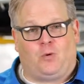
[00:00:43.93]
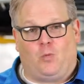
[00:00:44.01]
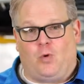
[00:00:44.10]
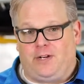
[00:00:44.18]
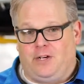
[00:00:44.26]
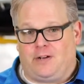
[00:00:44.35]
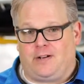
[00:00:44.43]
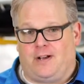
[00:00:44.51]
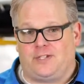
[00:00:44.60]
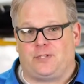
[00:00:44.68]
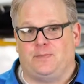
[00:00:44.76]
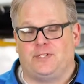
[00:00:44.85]
One of your
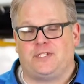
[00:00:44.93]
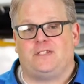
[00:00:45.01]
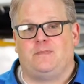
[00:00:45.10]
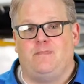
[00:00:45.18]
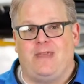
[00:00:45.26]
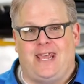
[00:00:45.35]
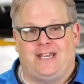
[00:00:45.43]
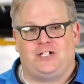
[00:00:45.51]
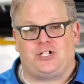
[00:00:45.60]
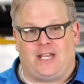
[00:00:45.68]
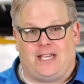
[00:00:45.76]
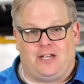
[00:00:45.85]
customers has
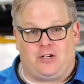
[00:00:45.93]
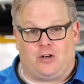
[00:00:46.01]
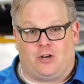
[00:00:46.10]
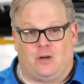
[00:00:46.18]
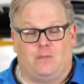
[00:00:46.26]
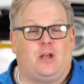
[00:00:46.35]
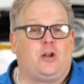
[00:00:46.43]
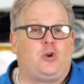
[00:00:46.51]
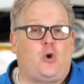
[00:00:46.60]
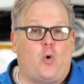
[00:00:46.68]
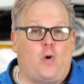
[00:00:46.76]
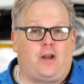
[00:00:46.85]
managed to hit a curb
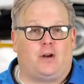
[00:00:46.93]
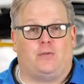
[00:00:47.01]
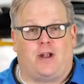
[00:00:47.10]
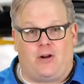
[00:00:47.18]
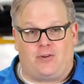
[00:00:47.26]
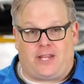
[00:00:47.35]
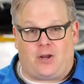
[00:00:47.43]
going around a